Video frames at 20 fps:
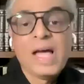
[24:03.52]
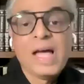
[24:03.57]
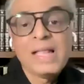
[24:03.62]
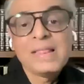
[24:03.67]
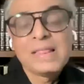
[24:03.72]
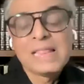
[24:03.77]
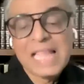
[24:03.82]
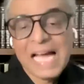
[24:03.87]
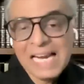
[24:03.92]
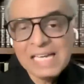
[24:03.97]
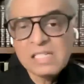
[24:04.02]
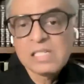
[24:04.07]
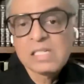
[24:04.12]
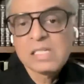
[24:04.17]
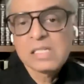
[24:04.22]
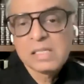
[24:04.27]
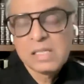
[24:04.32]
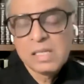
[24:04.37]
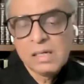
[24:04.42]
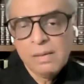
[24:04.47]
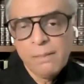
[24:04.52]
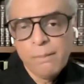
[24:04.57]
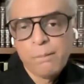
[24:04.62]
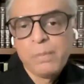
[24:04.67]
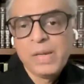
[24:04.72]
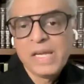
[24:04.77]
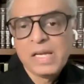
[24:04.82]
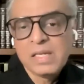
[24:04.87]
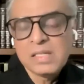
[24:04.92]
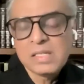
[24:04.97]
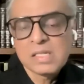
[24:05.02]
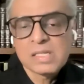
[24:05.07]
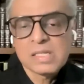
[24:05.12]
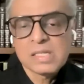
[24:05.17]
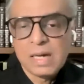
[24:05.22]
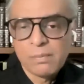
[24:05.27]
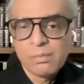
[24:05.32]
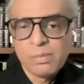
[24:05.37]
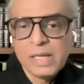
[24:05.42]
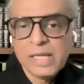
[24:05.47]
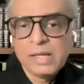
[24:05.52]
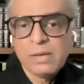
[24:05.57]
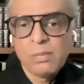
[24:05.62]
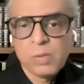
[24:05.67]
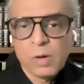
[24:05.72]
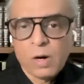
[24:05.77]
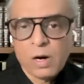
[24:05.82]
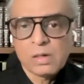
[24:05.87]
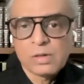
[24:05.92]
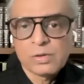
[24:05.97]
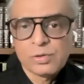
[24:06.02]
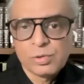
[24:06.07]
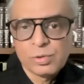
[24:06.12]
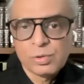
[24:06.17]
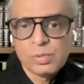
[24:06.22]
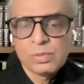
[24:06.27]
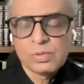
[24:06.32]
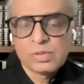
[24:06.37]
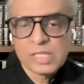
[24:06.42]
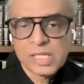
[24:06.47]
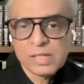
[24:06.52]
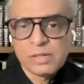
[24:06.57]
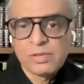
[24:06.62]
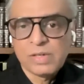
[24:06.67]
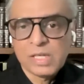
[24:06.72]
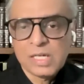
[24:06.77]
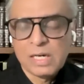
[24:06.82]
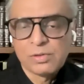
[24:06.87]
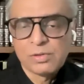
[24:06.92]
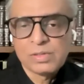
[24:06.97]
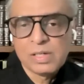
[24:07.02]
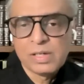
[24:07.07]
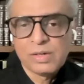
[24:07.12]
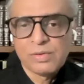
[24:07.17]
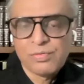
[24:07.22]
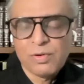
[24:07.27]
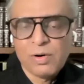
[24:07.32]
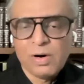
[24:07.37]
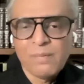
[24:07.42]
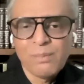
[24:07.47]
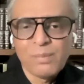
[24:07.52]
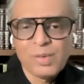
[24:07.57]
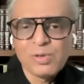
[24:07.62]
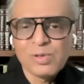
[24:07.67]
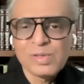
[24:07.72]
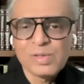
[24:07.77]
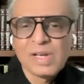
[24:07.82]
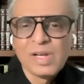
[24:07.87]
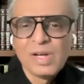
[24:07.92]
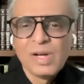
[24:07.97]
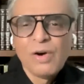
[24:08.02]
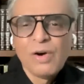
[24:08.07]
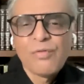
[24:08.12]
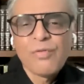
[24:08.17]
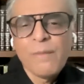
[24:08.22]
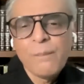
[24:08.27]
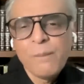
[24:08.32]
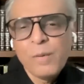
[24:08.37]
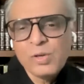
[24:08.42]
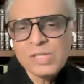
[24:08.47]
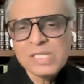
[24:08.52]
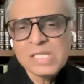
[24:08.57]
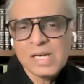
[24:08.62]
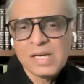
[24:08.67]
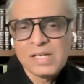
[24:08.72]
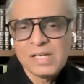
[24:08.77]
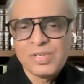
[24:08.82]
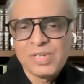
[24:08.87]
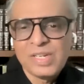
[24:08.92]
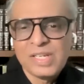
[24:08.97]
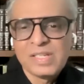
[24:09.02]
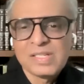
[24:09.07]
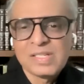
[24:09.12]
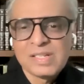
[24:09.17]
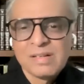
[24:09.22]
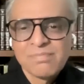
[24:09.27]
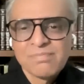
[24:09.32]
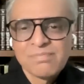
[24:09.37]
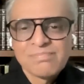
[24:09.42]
And that's the biggest stumbling block to Security Council reform, because for most countries,